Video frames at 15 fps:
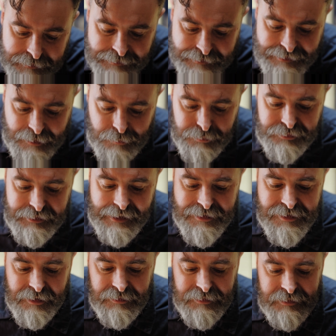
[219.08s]
The scallop
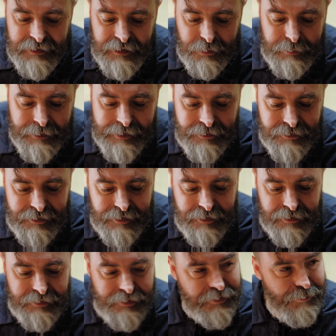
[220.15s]
stands a little bit. You can see
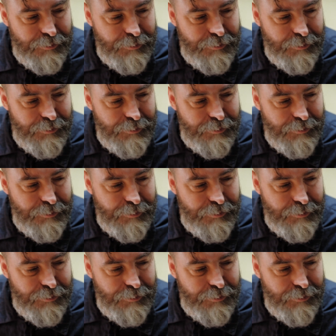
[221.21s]
that they're